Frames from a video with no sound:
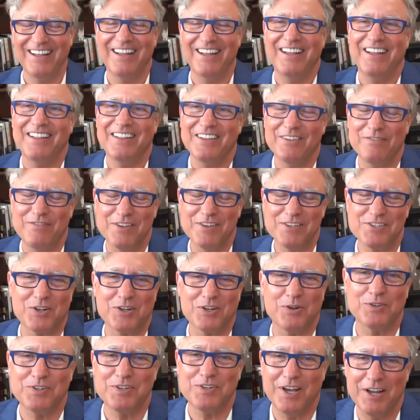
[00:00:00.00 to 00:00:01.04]
The
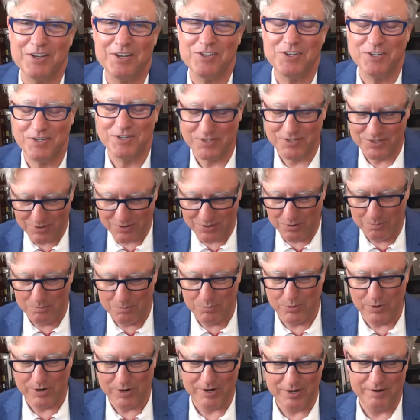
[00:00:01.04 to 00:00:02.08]
physical touch is so
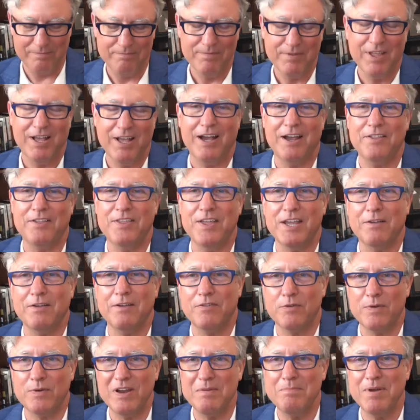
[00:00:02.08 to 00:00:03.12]
important. I think of
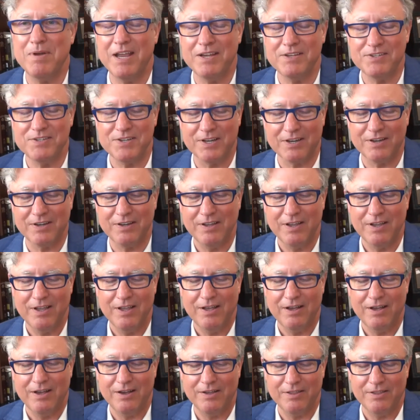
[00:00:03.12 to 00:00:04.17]
3 basic
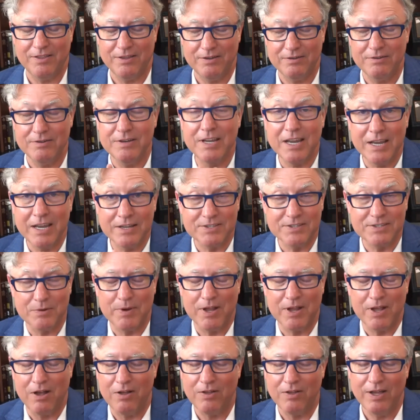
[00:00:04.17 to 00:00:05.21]
needs that we
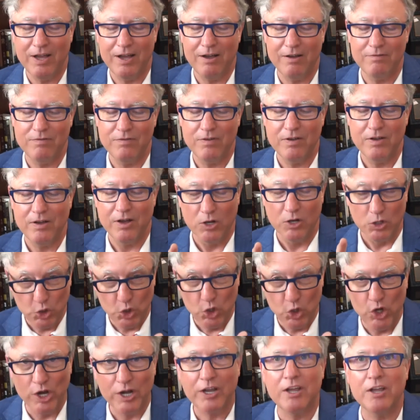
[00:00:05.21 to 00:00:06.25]
all have. A
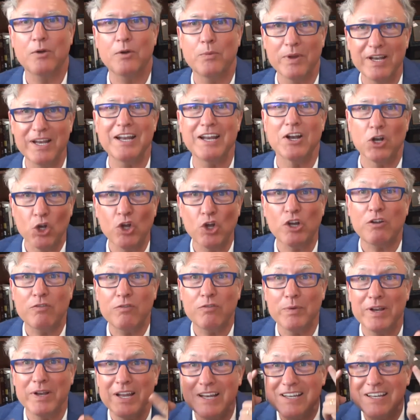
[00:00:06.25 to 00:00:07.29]
look. We need a look.
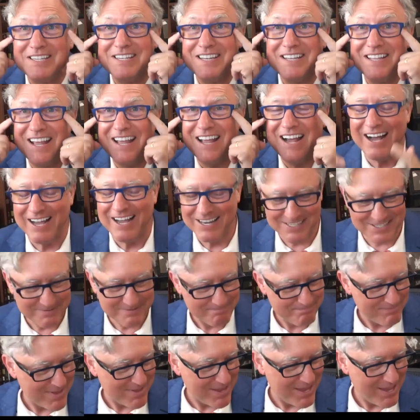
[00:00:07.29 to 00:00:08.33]
We need to see the eyes.
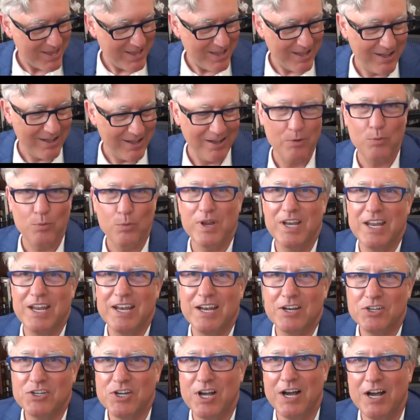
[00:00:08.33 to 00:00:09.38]
We need
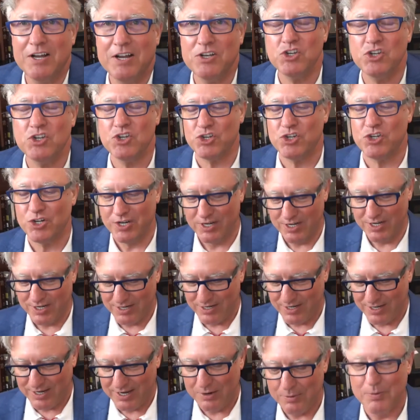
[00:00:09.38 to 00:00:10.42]
a touch,
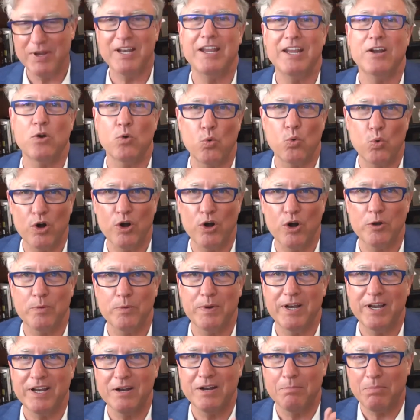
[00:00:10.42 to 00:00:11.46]
and we need a word. We
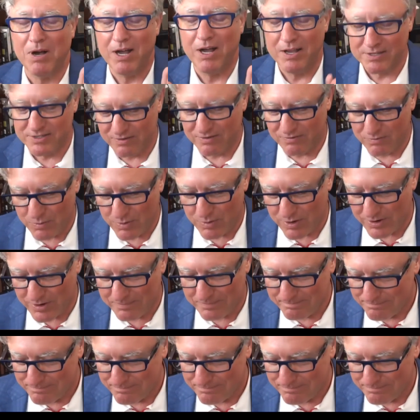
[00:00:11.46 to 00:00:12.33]
need a positive word.